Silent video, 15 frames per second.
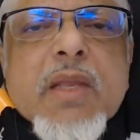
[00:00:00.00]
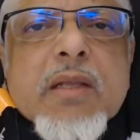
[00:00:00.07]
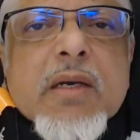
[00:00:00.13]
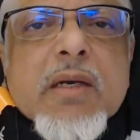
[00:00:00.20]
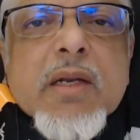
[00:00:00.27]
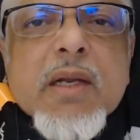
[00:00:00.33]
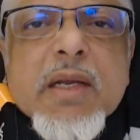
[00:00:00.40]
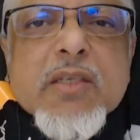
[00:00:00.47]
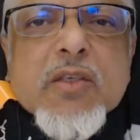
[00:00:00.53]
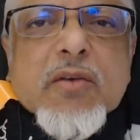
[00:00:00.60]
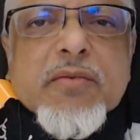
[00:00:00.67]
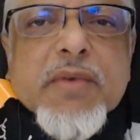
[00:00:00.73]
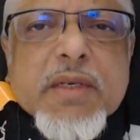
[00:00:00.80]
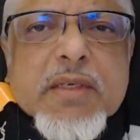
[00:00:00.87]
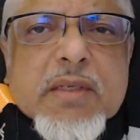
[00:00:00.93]
The clash
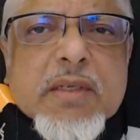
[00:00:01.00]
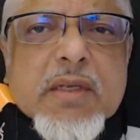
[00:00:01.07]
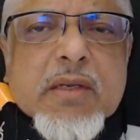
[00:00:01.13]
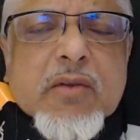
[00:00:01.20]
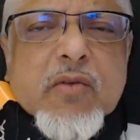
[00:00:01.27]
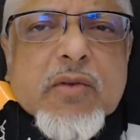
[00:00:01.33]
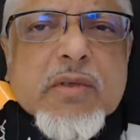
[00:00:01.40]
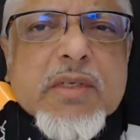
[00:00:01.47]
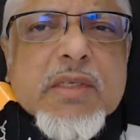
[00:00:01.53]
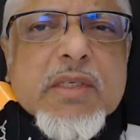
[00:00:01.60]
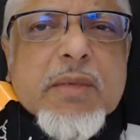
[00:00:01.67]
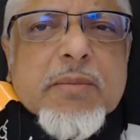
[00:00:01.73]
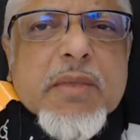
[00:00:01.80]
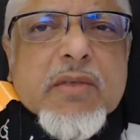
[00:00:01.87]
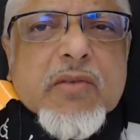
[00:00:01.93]
of vested interests is
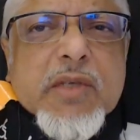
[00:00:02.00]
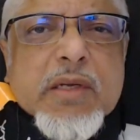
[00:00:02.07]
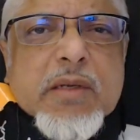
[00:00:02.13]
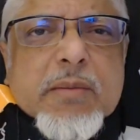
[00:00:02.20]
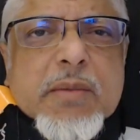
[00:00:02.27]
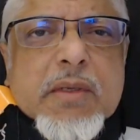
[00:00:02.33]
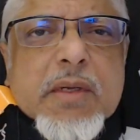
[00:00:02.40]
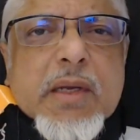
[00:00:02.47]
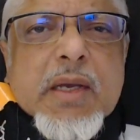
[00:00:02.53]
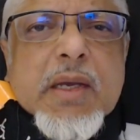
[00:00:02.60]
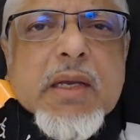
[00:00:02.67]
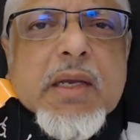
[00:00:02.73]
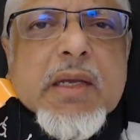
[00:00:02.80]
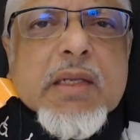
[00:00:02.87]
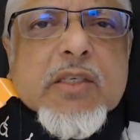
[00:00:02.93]
something terrible.
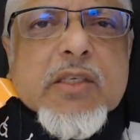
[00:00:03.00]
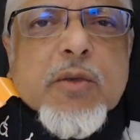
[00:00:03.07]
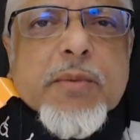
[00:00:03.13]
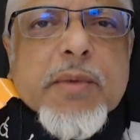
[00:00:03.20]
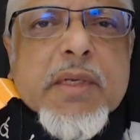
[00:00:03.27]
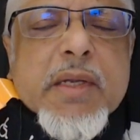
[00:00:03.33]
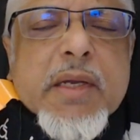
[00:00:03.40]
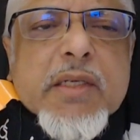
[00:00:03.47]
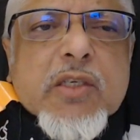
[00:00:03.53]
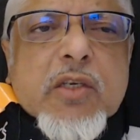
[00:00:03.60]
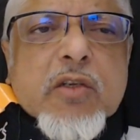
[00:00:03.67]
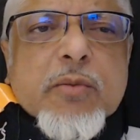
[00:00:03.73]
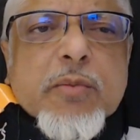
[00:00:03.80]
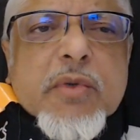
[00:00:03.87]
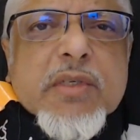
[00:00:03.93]
It is human
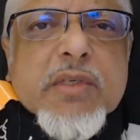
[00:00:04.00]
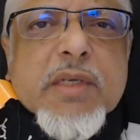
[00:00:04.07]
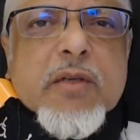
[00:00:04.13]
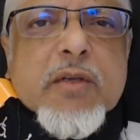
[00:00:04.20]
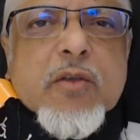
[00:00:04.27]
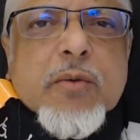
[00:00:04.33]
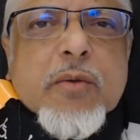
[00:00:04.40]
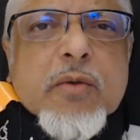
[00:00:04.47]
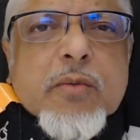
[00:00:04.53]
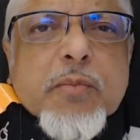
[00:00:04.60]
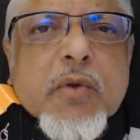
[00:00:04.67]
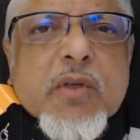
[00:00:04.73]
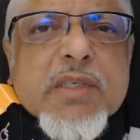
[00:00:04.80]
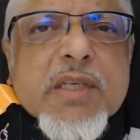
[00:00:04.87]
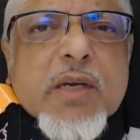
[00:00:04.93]
nature to
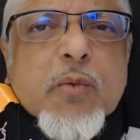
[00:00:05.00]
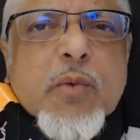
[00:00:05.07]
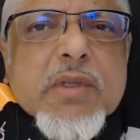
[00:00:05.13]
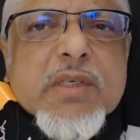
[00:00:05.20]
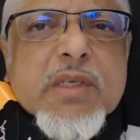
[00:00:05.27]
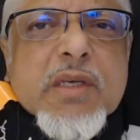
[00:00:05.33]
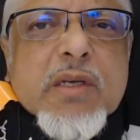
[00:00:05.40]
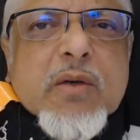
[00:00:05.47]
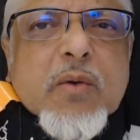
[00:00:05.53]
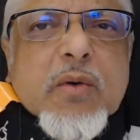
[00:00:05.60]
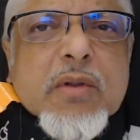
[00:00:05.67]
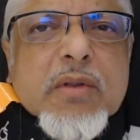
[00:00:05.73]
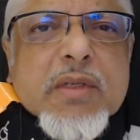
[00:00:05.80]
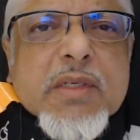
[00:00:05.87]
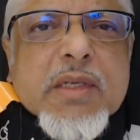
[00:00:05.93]
project one's ego
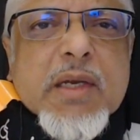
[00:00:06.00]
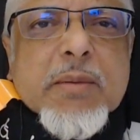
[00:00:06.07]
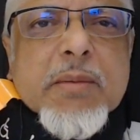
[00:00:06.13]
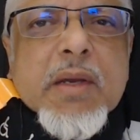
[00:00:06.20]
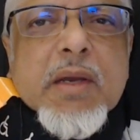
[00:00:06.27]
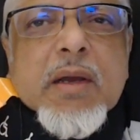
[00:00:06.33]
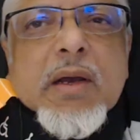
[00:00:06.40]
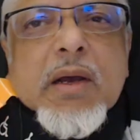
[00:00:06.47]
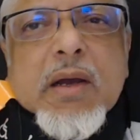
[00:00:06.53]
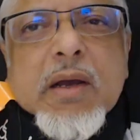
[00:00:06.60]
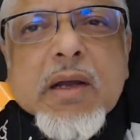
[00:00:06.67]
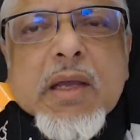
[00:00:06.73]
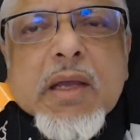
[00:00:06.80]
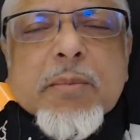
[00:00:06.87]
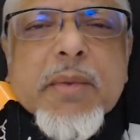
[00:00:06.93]
all the time.
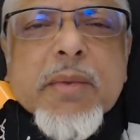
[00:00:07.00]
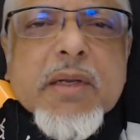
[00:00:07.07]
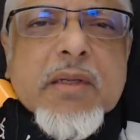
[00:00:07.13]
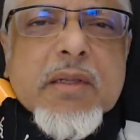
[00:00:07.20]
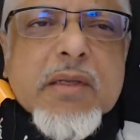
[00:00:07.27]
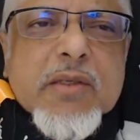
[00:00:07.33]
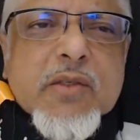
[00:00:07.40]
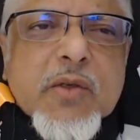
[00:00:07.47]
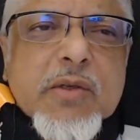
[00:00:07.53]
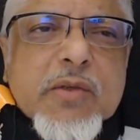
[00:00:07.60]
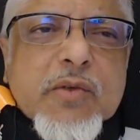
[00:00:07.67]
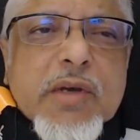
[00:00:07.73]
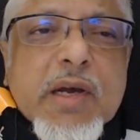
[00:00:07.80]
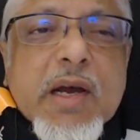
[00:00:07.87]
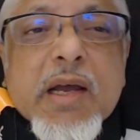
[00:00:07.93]
I am better than
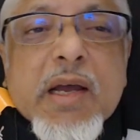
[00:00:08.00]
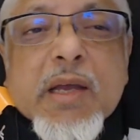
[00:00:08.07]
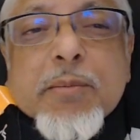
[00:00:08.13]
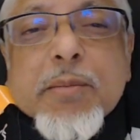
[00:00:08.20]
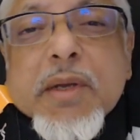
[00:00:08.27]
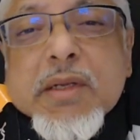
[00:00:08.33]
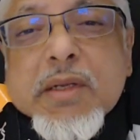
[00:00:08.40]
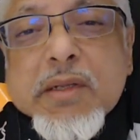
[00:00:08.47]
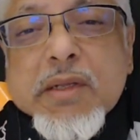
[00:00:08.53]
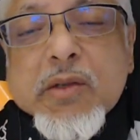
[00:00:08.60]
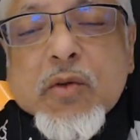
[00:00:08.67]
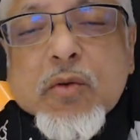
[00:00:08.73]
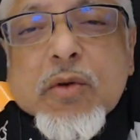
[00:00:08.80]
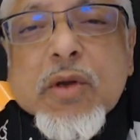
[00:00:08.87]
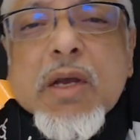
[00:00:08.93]
so-and-so. I am better
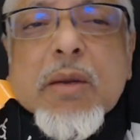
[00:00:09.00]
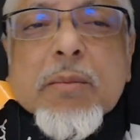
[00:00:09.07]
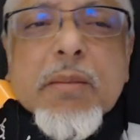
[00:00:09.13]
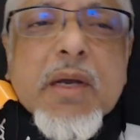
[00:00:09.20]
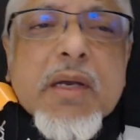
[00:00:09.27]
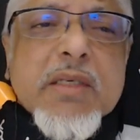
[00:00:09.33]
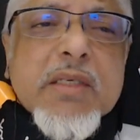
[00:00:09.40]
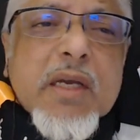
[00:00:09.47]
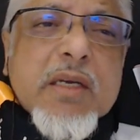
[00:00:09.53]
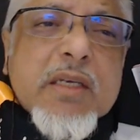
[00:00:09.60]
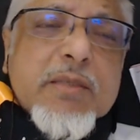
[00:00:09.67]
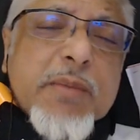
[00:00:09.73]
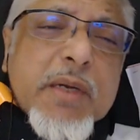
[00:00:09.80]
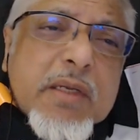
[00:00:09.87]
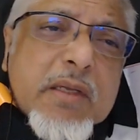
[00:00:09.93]
than you. My sheikh
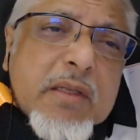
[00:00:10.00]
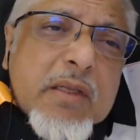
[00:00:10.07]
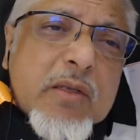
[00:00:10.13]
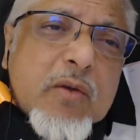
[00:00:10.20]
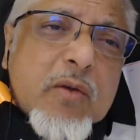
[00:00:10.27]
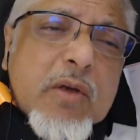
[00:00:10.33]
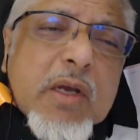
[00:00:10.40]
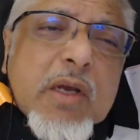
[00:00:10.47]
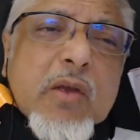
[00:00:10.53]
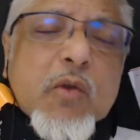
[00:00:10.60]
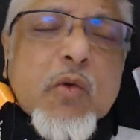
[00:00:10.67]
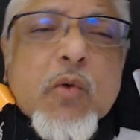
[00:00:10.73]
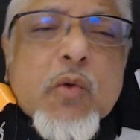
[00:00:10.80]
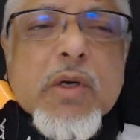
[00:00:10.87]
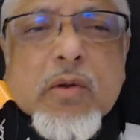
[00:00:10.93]
is better than you.
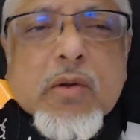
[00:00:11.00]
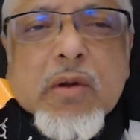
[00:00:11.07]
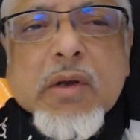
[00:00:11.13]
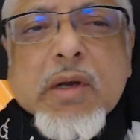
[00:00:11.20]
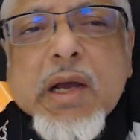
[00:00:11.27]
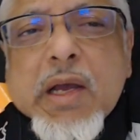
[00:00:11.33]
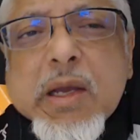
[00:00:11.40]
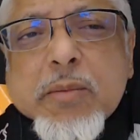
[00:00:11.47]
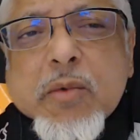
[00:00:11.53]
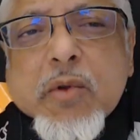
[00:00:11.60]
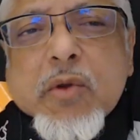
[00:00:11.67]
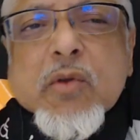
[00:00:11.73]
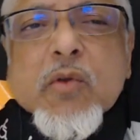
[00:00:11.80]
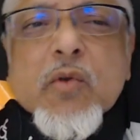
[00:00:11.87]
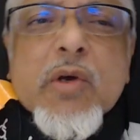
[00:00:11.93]
You are wrong, I am
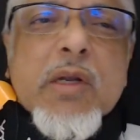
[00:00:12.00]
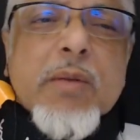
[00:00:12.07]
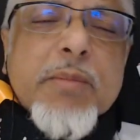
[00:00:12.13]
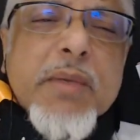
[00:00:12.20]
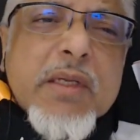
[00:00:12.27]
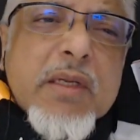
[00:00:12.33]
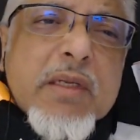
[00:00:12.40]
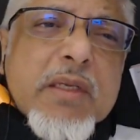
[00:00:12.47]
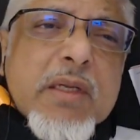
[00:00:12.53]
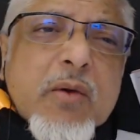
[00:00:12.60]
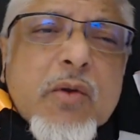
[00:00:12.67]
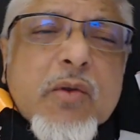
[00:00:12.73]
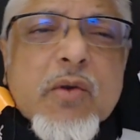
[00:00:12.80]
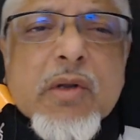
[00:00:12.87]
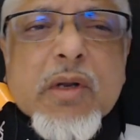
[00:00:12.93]
wrong. You are a bid'ati,
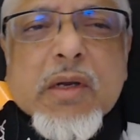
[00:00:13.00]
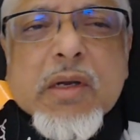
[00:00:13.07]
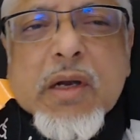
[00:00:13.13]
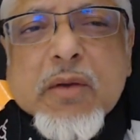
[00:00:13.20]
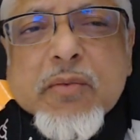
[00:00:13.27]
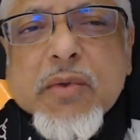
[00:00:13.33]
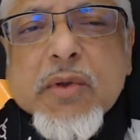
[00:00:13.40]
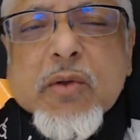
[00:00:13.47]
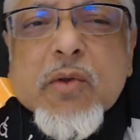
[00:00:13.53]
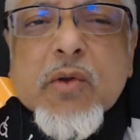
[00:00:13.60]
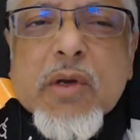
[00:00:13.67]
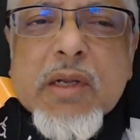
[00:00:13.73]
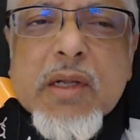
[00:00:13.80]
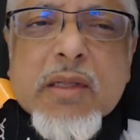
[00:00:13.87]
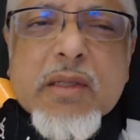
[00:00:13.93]
or you are a kafir, or
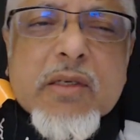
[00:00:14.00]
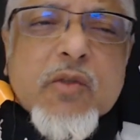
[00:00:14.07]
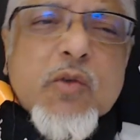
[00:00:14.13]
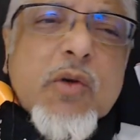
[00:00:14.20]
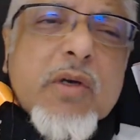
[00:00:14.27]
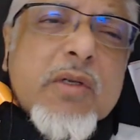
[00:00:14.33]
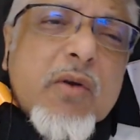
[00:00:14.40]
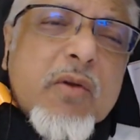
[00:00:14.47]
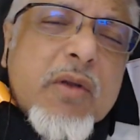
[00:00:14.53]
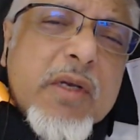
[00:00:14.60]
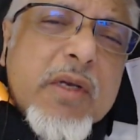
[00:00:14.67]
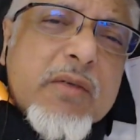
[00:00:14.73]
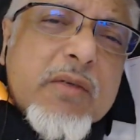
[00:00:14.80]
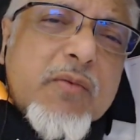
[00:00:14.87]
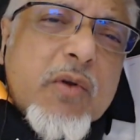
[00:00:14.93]
you are like this. You are no
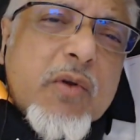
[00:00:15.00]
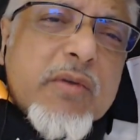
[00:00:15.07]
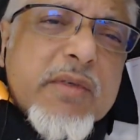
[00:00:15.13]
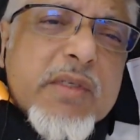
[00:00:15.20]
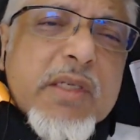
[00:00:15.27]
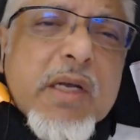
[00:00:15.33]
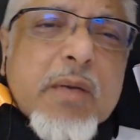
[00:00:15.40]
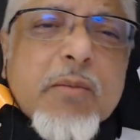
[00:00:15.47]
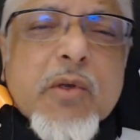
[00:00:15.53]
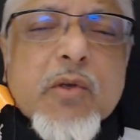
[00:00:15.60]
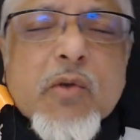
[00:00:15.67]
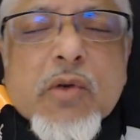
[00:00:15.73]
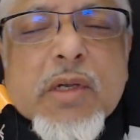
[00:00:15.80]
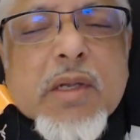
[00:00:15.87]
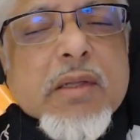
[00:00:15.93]
longer in the fold of Islam, or
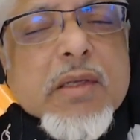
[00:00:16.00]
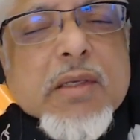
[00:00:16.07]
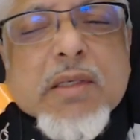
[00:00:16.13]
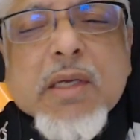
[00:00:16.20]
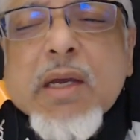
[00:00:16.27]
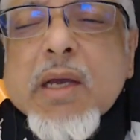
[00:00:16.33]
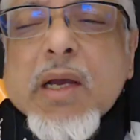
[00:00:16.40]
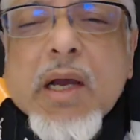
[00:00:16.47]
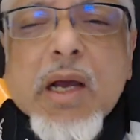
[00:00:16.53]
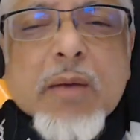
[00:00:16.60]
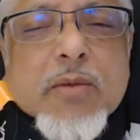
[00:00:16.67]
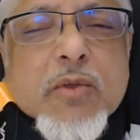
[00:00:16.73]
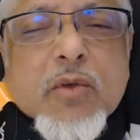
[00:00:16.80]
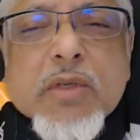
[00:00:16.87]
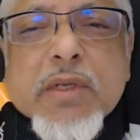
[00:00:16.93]
you are like this.
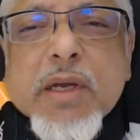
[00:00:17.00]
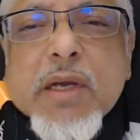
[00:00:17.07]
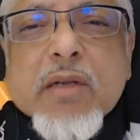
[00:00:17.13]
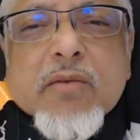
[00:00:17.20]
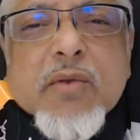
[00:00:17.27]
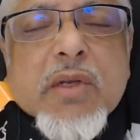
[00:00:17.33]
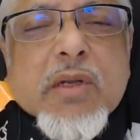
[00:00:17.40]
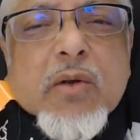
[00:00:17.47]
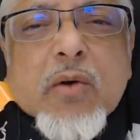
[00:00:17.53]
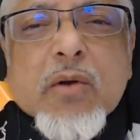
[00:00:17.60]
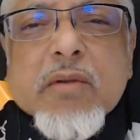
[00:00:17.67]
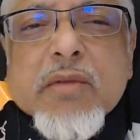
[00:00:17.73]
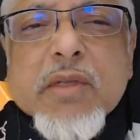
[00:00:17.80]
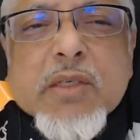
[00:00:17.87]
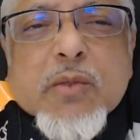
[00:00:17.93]
I'm so tired of hearing
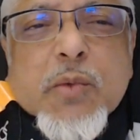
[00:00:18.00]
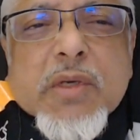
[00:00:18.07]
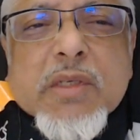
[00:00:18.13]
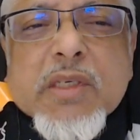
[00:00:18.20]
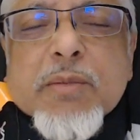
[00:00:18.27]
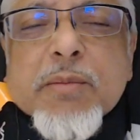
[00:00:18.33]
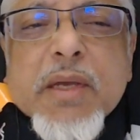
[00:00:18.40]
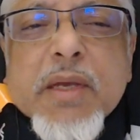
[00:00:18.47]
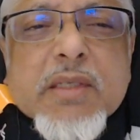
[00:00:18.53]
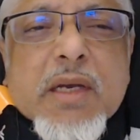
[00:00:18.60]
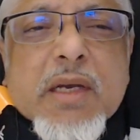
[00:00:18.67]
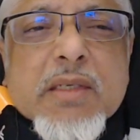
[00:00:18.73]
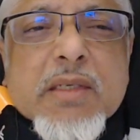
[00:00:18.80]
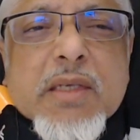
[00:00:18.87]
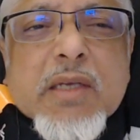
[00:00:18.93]
all of these words. It makes
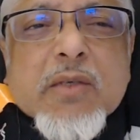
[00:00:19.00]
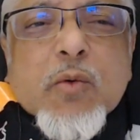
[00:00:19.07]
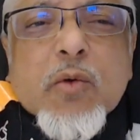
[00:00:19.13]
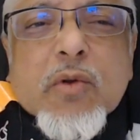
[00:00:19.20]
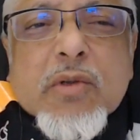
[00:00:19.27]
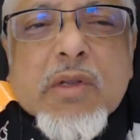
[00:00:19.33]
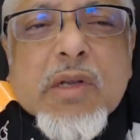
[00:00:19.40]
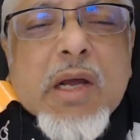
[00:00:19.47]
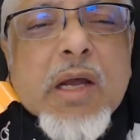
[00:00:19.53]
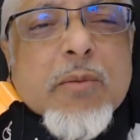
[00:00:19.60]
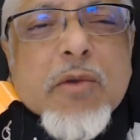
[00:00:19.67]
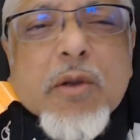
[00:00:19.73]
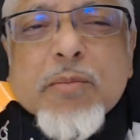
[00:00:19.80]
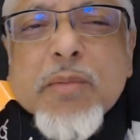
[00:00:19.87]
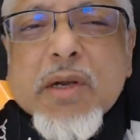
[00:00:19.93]
us as ordinary.
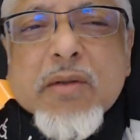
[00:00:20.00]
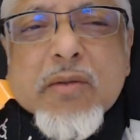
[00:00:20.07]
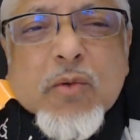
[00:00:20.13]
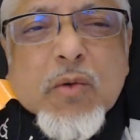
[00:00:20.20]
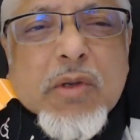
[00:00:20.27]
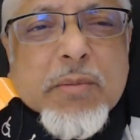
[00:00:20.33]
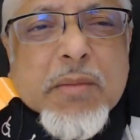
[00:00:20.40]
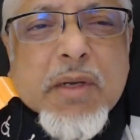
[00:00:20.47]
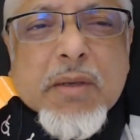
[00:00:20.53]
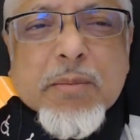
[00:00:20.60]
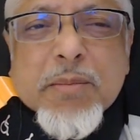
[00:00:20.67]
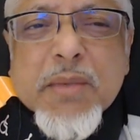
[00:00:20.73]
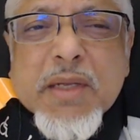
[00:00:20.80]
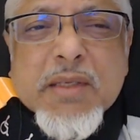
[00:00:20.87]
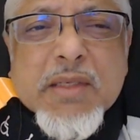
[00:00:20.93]
I'm not part of the ulama.
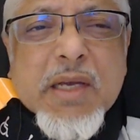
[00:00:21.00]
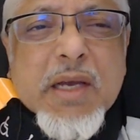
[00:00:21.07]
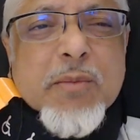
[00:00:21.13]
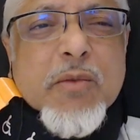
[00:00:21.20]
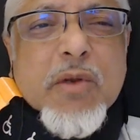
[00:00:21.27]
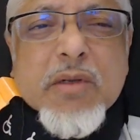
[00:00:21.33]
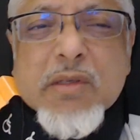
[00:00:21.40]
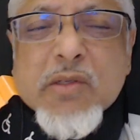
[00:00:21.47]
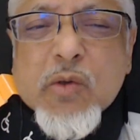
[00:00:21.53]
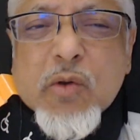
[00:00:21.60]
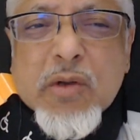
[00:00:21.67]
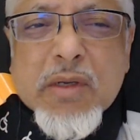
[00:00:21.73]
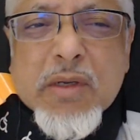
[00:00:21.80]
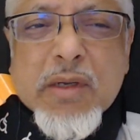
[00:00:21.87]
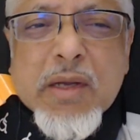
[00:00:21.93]
Please, I'm not a
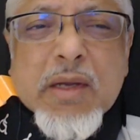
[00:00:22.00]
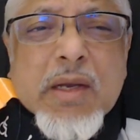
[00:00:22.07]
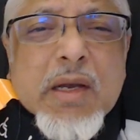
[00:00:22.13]
scholar.